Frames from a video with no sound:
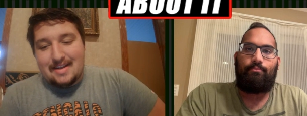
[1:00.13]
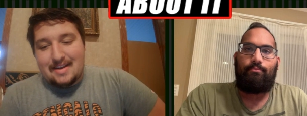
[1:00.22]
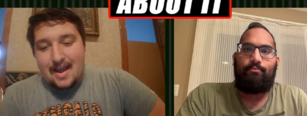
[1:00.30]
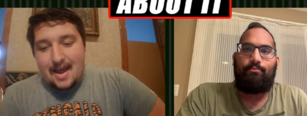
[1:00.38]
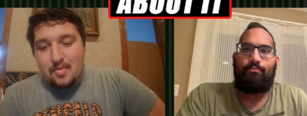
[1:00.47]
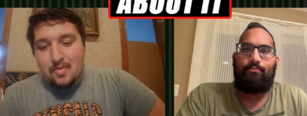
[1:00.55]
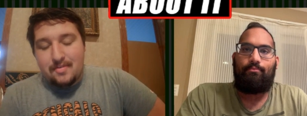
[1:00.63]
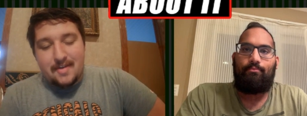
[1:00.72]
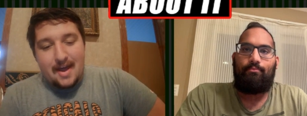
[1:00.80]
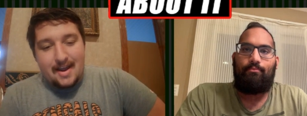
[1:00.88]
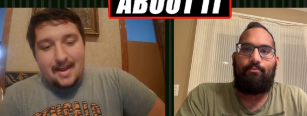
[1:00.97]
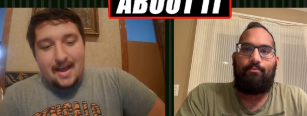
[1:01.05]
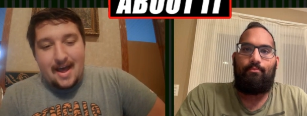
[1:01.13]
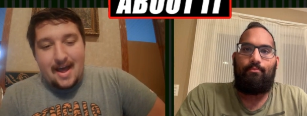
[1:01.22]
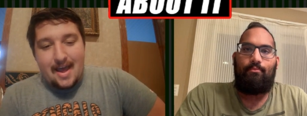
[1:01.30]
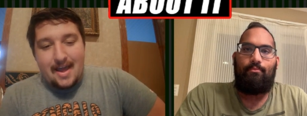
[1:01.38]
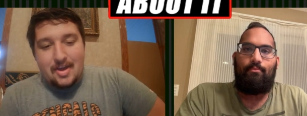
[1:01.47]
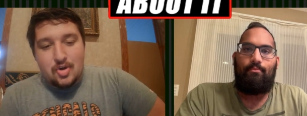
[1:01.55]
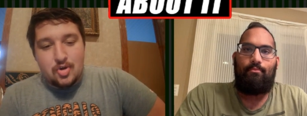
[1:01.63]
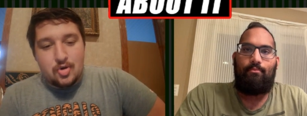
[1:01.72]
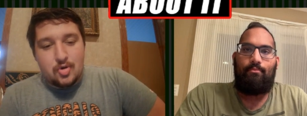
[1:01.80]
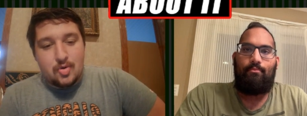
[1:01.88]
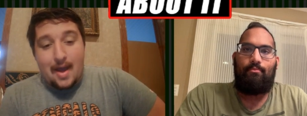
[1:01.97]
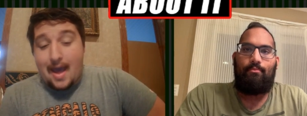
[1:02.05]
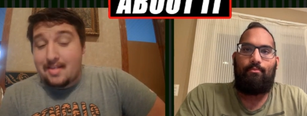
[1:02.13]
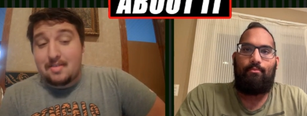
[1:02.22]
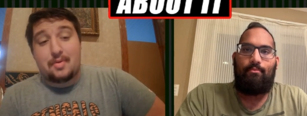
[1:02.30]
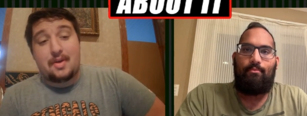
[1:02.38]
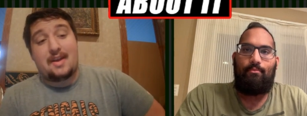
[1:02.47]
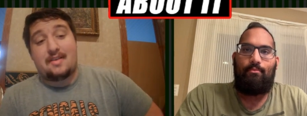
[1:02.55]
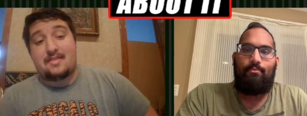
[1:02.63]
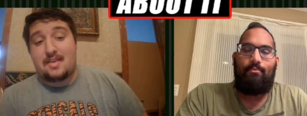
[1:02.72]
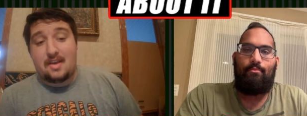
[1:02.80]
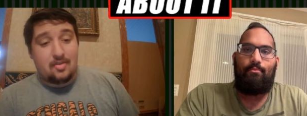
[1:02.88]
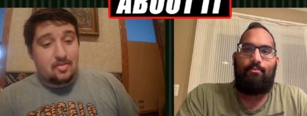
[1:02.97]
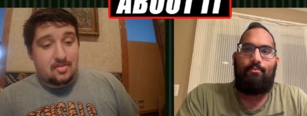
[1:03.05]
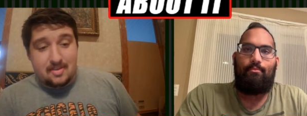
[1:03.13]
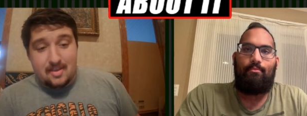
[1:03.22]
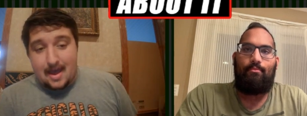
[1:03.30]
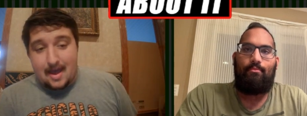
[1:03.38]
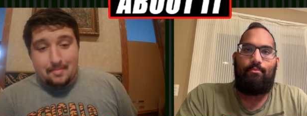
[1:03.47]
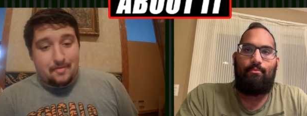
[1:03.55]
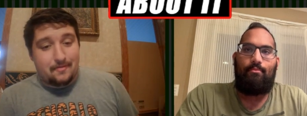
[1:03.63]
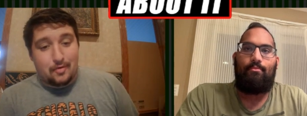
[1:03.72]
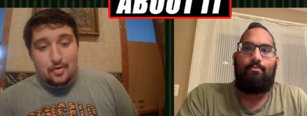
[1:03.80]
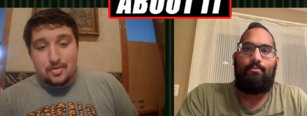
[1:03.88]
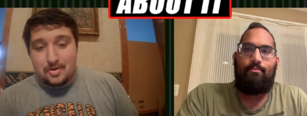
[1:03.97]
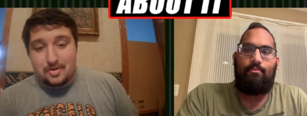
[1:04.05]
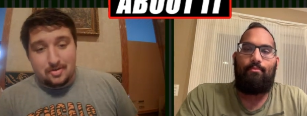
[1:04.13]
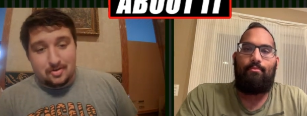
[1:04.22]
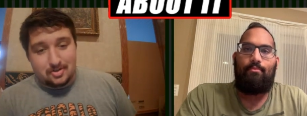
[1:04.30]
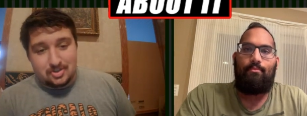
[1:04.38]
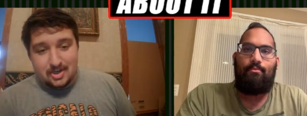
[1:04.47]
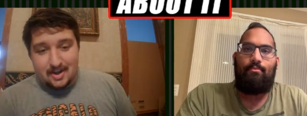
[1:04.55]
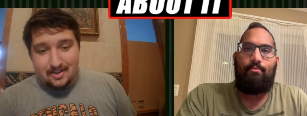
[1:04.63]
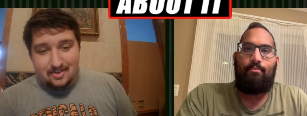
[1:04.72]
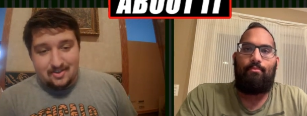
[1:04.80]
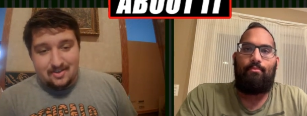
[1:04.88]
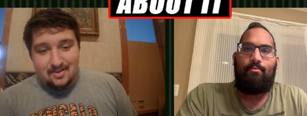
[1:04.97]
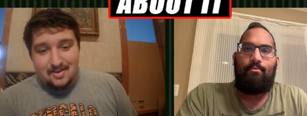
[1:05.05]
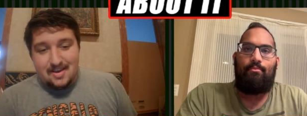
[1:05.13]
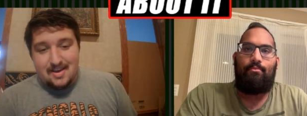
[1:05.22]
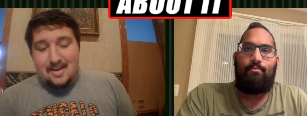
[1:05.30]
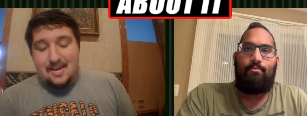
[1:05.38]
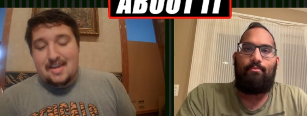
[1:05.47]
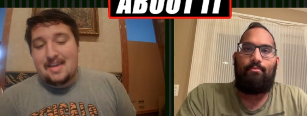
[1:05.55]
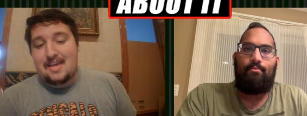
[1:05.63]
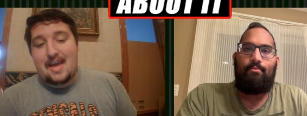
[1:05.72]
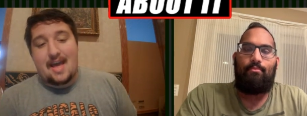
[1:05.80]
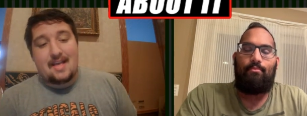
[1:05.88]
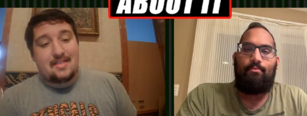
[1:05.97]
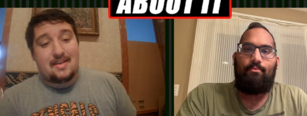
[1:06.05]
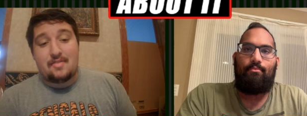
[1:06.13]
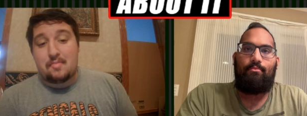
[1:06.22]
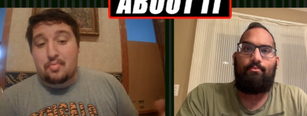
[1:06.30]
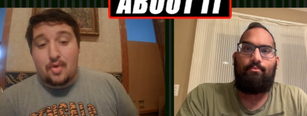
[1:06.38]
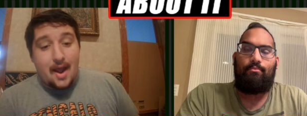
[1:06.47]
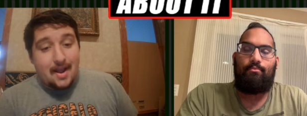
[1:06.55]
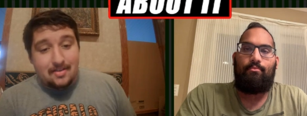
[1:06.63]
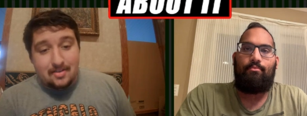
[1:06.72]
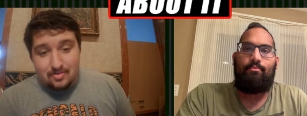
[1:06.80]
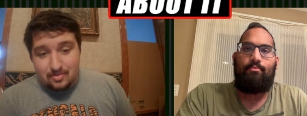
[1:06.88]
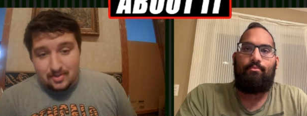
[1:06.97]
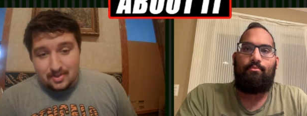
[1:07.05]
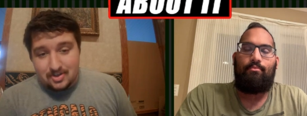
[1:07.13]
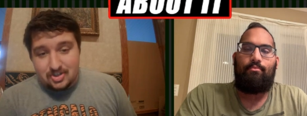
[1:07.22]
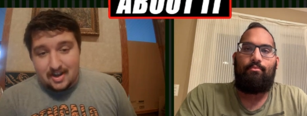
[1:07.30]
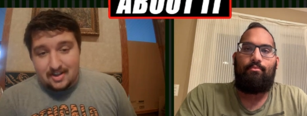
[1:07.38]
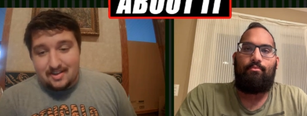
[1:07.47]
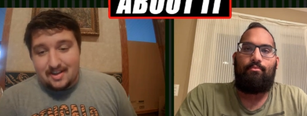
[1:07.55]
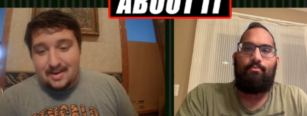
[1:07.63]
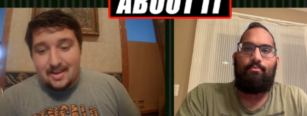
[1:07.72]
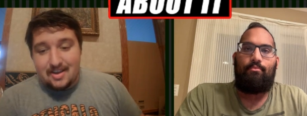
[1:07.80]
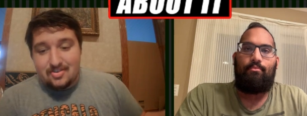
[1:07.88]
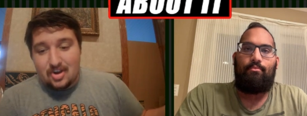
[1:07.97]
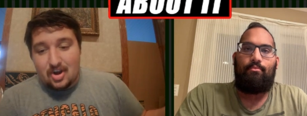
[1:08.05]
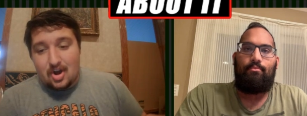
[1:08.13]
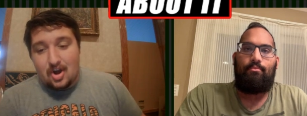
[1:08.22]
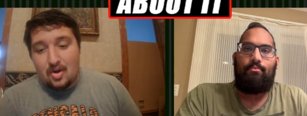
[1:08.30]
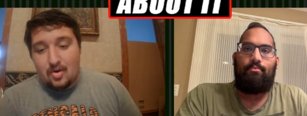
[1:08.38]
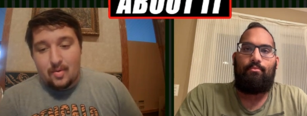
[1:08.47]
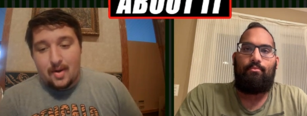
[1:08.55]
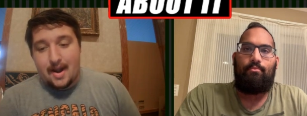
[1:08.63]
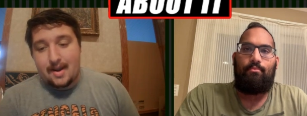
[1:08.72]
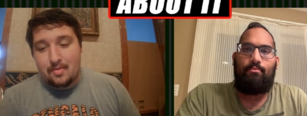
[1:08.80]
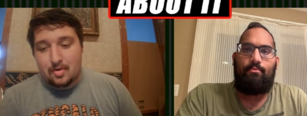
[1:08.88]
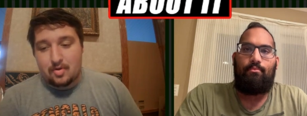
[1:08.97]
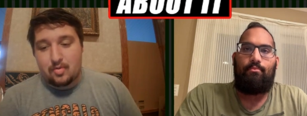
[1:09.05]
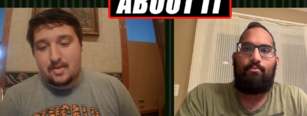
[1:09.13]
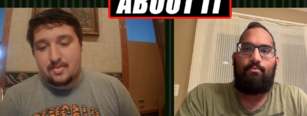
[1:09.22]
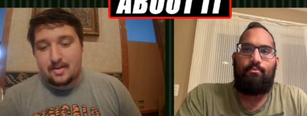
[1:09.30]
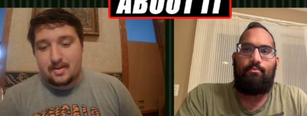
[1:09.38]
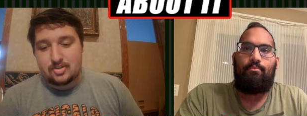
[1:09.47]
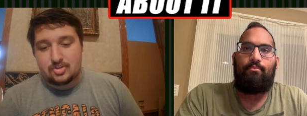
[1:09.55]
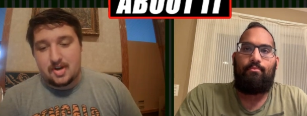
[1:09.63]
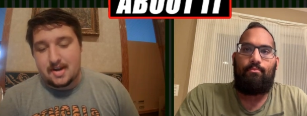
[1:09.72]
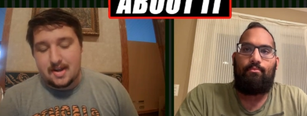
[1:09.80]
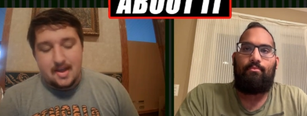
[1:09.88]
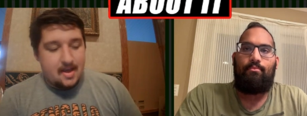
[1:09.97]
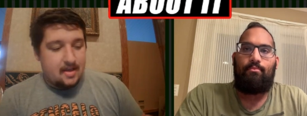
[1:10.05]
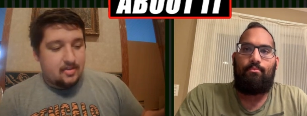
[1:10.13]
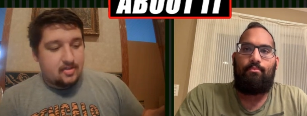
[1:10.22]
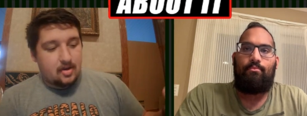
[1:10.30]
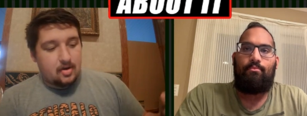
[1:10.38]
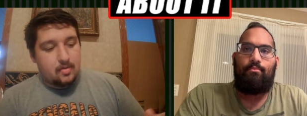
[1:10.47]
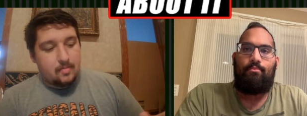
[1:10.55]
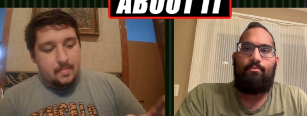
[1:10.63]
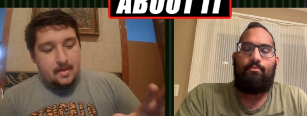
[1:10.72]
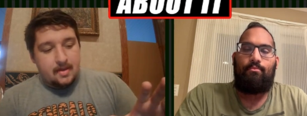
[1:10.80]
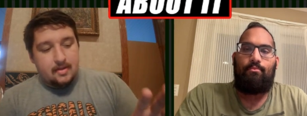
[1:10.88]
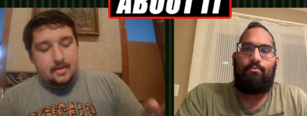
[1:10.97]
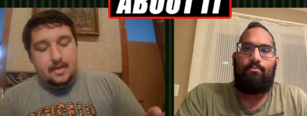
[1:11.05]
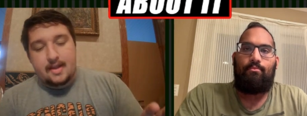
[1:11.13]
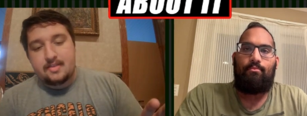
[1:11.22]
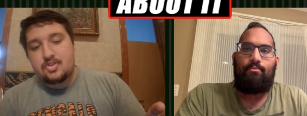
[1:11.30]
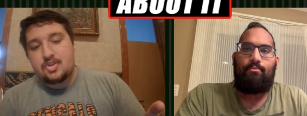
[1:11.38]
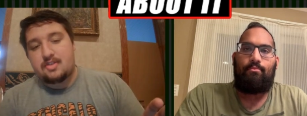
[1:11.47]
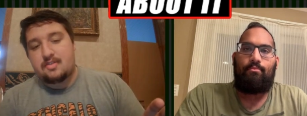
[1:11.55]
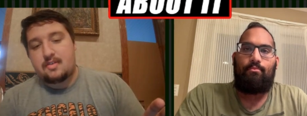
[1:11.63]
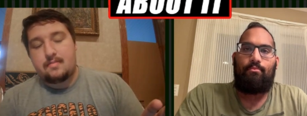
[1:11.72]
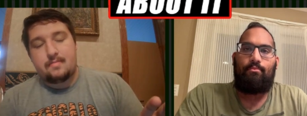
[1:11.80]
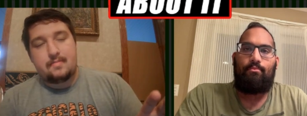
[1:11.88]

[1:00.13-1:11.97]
Speaker 1: now we've got a guy who hasn't played a single snap for the New York Jets. He hasn't even practiced with the Jets, and he is already requesting a trade. So let's just